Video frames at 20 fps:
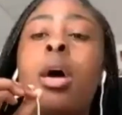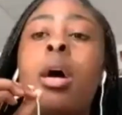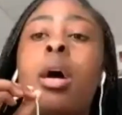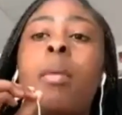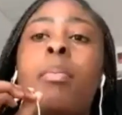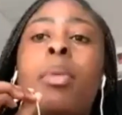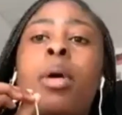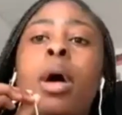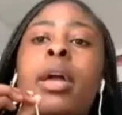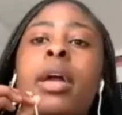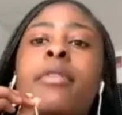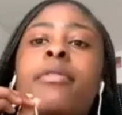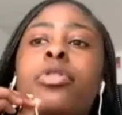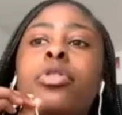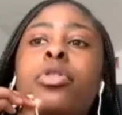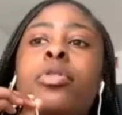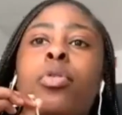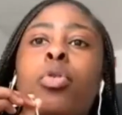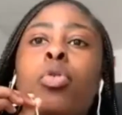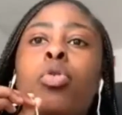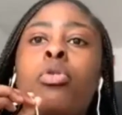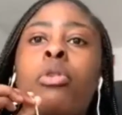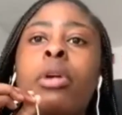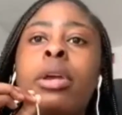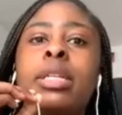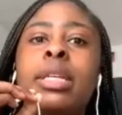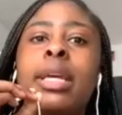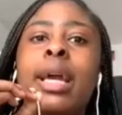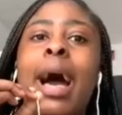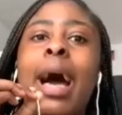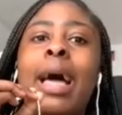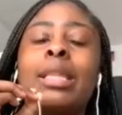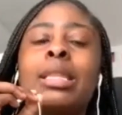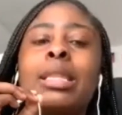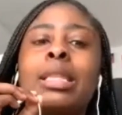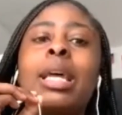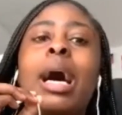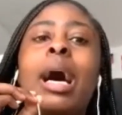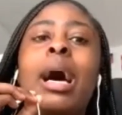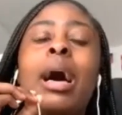But if you've already had
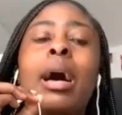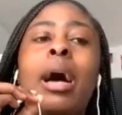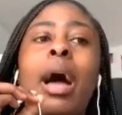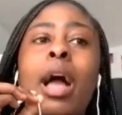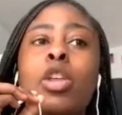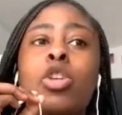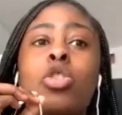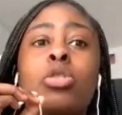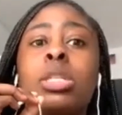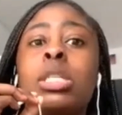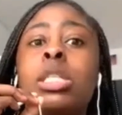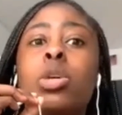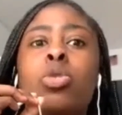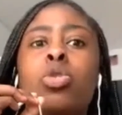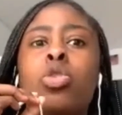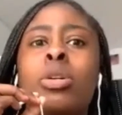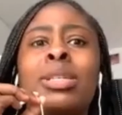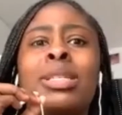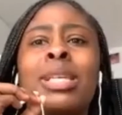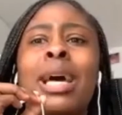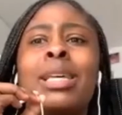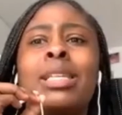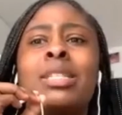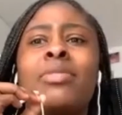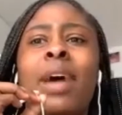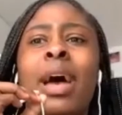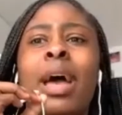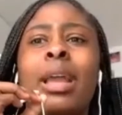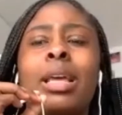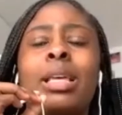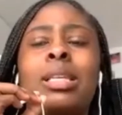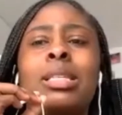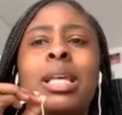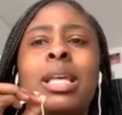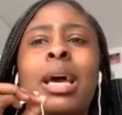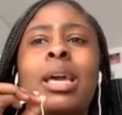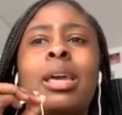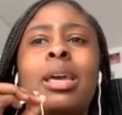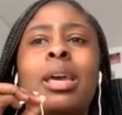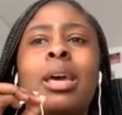that and you're still not satisfied, it's
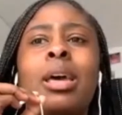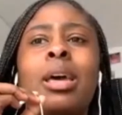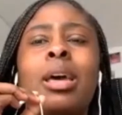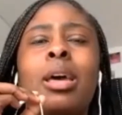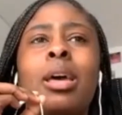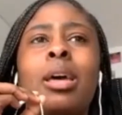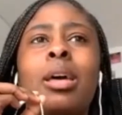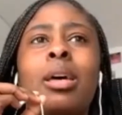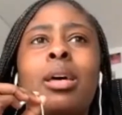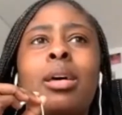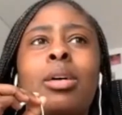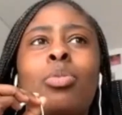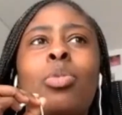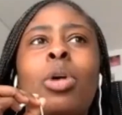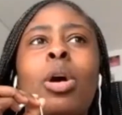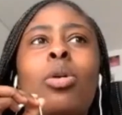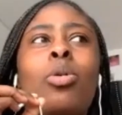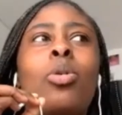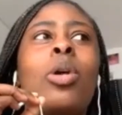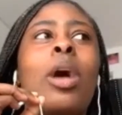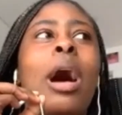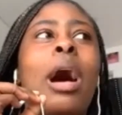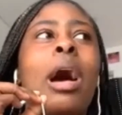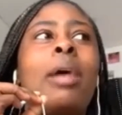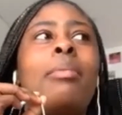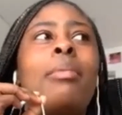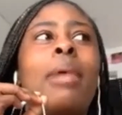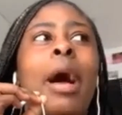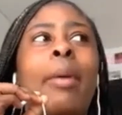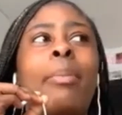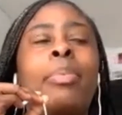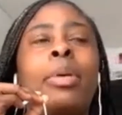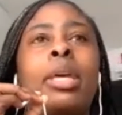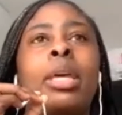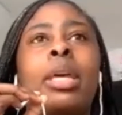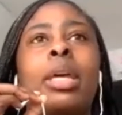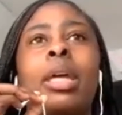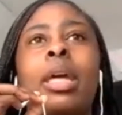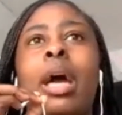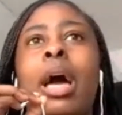like, well, I'm
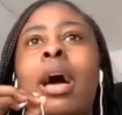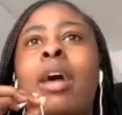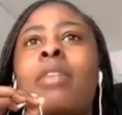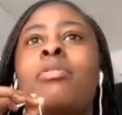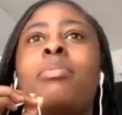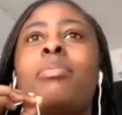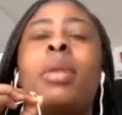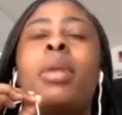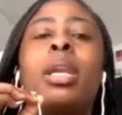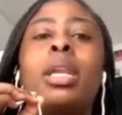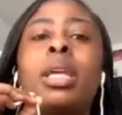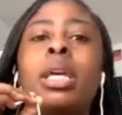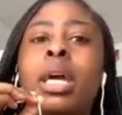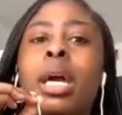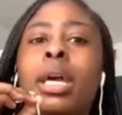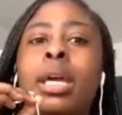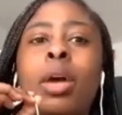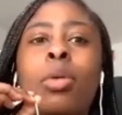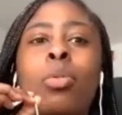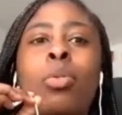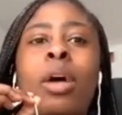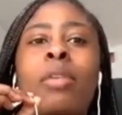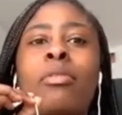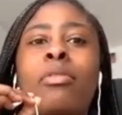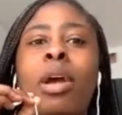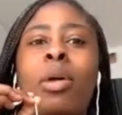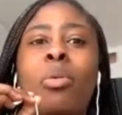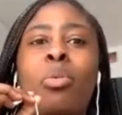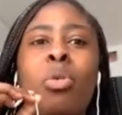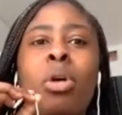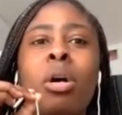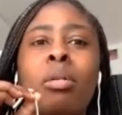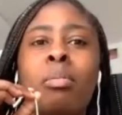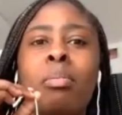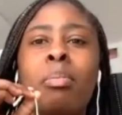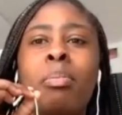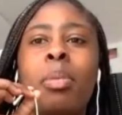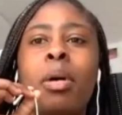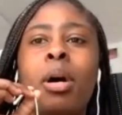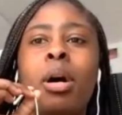happy, I have money, I get whatever I
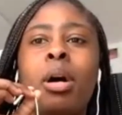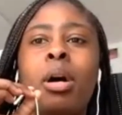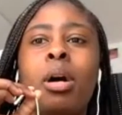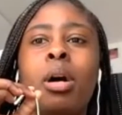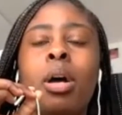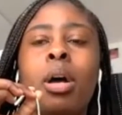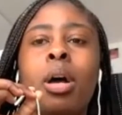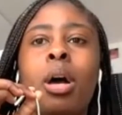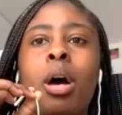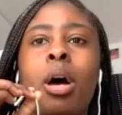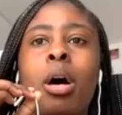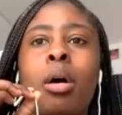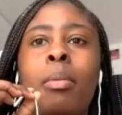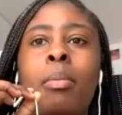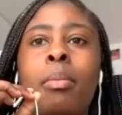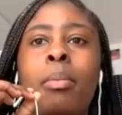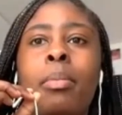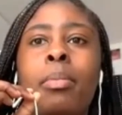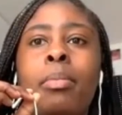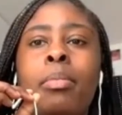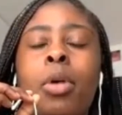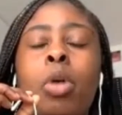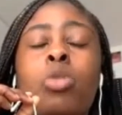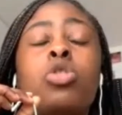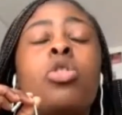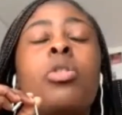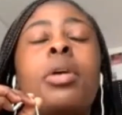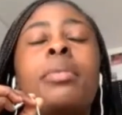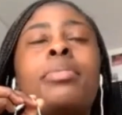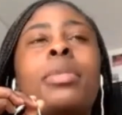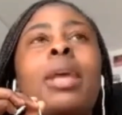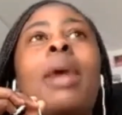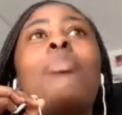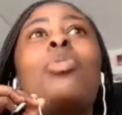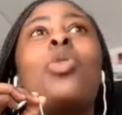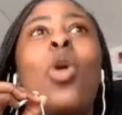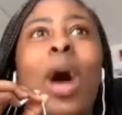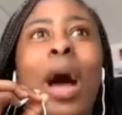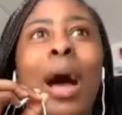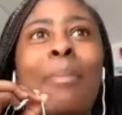want, but I'm
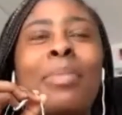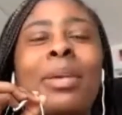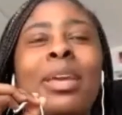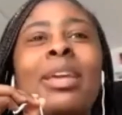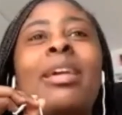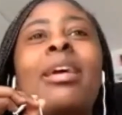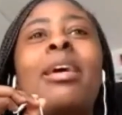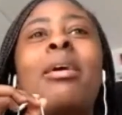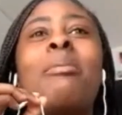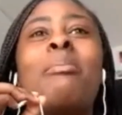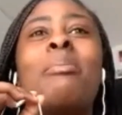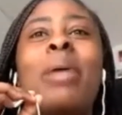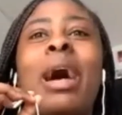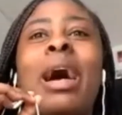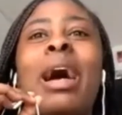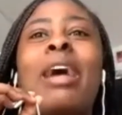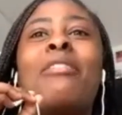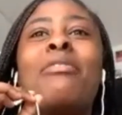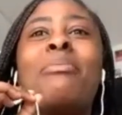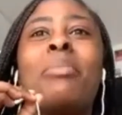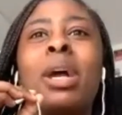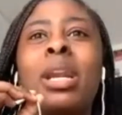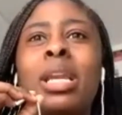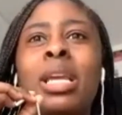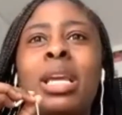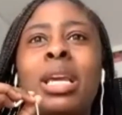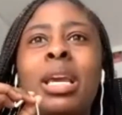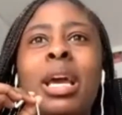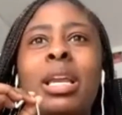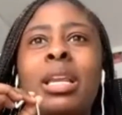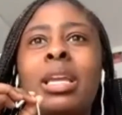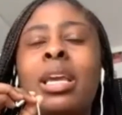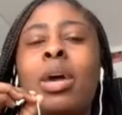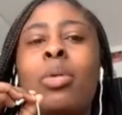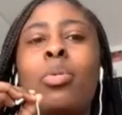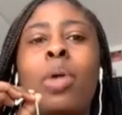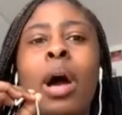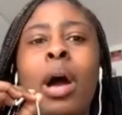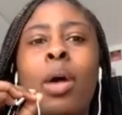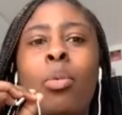not happy, but I have money and
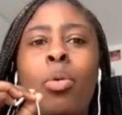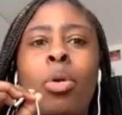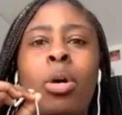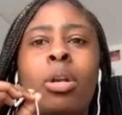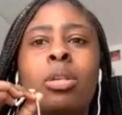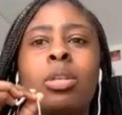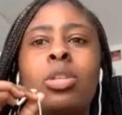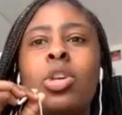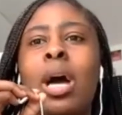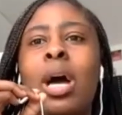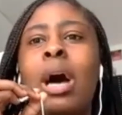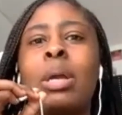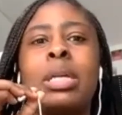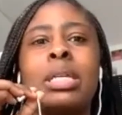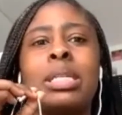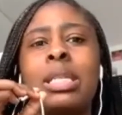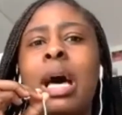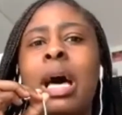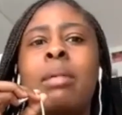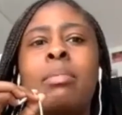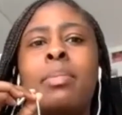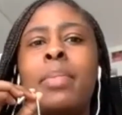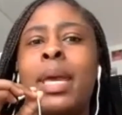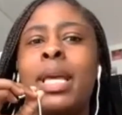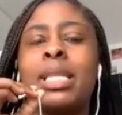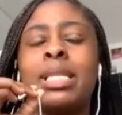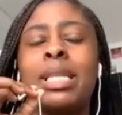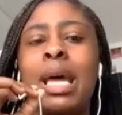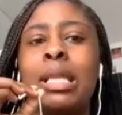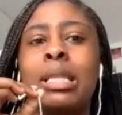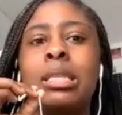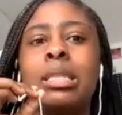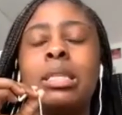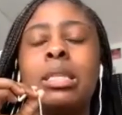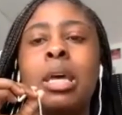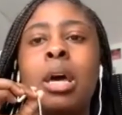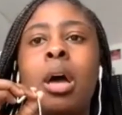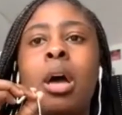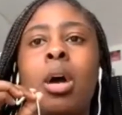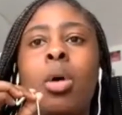get what I want. So how does that make
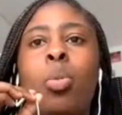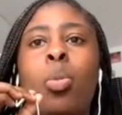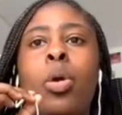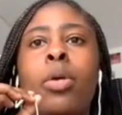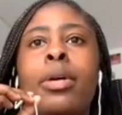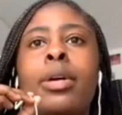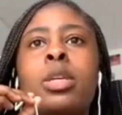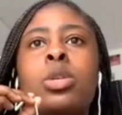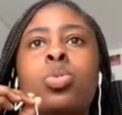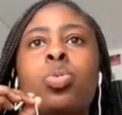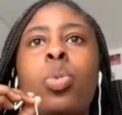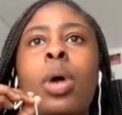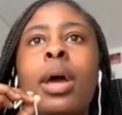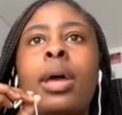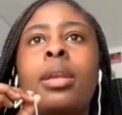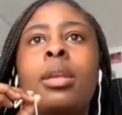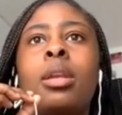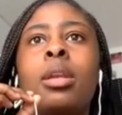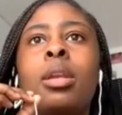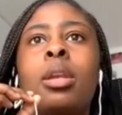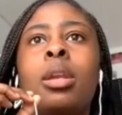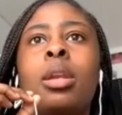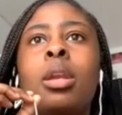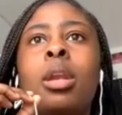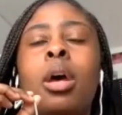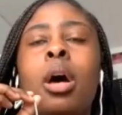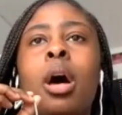sense? Whereas when